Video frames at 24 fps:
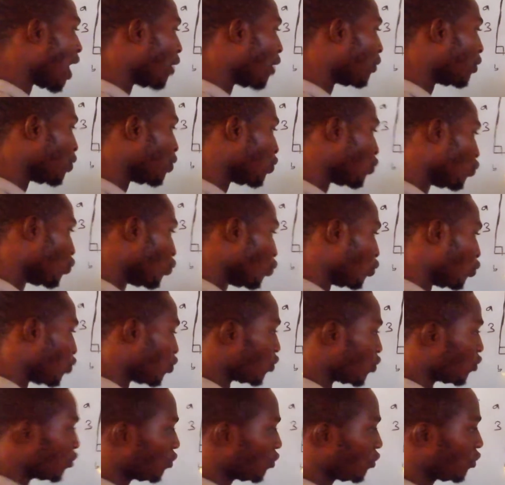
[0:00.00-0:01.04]
out this root.
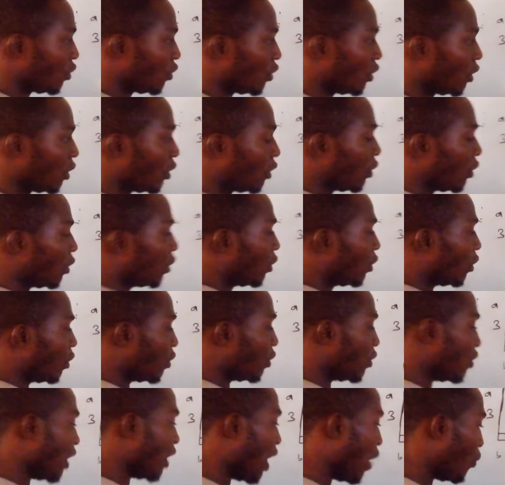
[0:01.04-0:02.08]

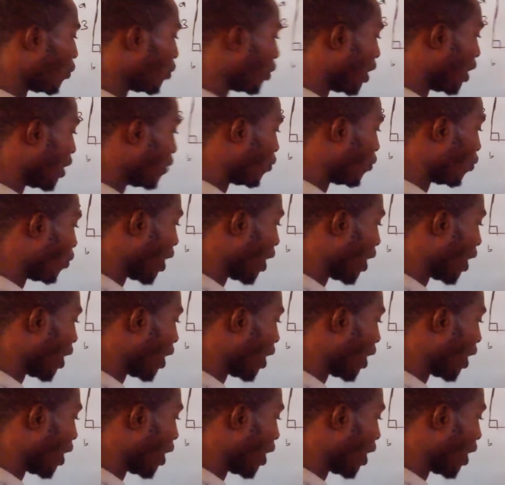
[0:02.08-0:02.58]
Now we left